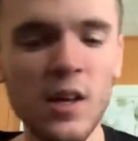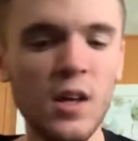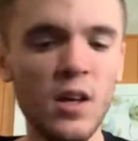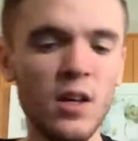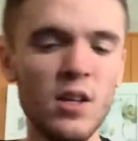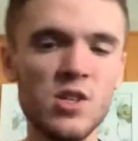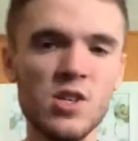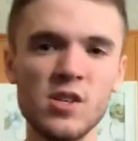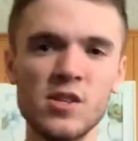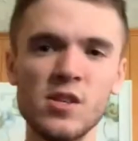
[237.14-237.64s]

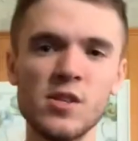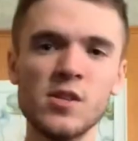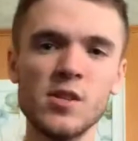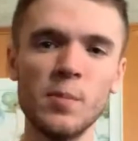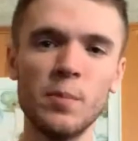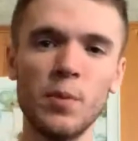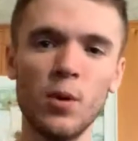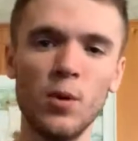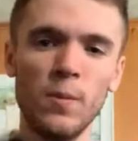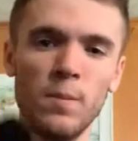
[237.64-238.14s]
It's just a
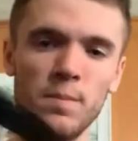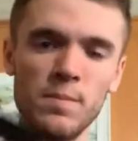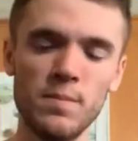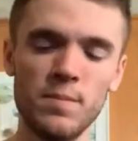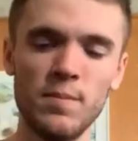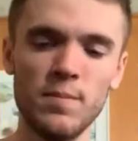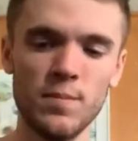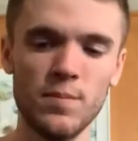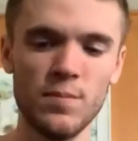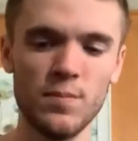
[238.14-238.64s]
simple,
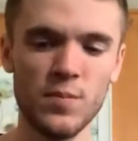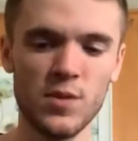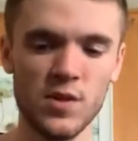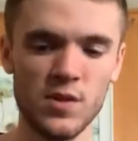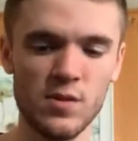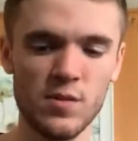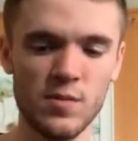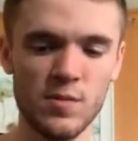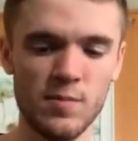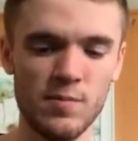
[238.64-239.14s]

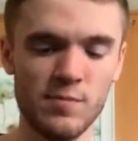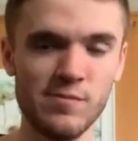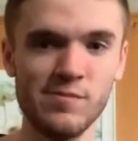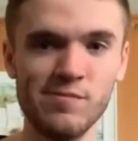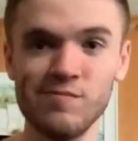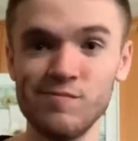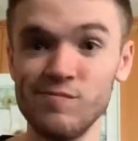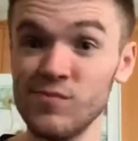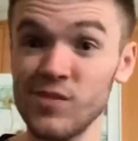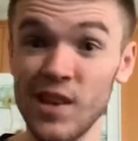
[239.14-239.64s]

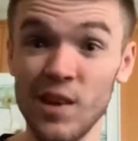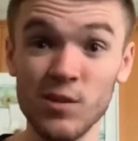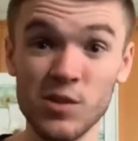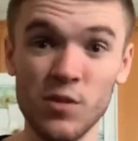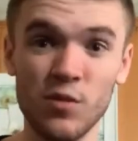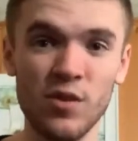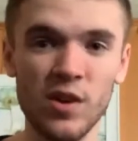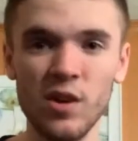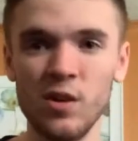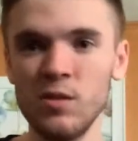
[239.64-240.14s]
that was a
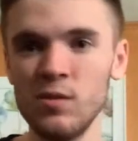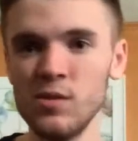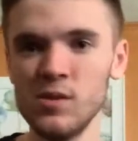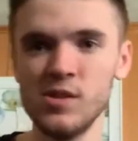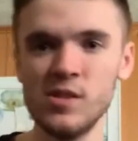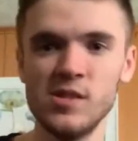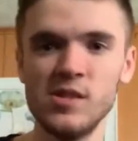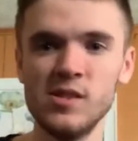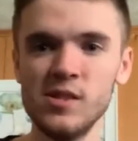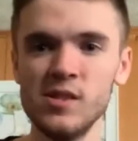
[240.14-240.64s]
fail,
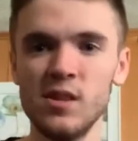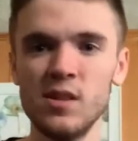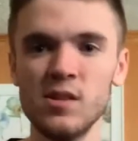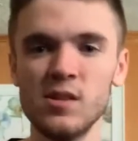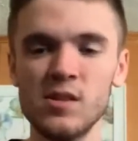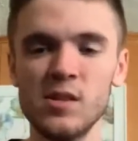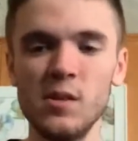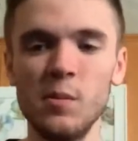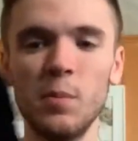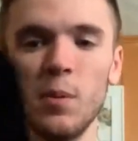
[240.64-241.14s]

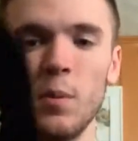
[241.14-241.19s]
simple